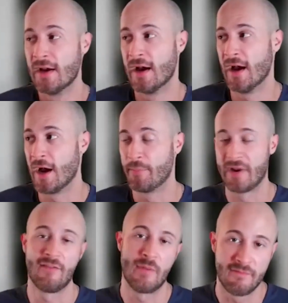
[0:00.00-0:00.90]
uh, but
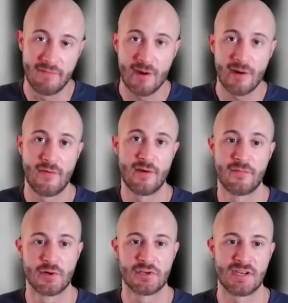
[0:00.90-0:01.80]
I've been very, very
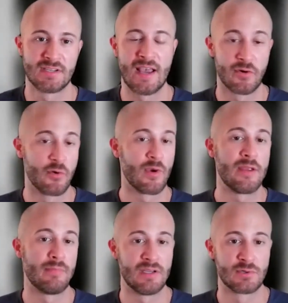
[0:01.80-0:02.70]
fortunate to have a
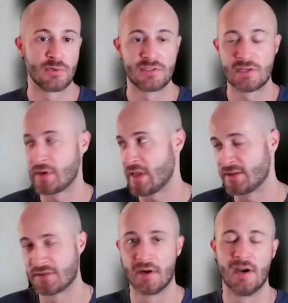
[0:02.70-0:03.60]
great mentor, Tony
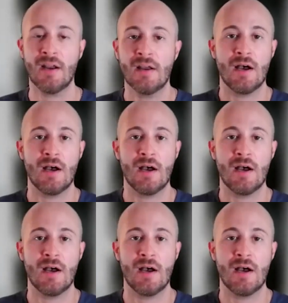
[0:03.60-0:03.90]
Azar,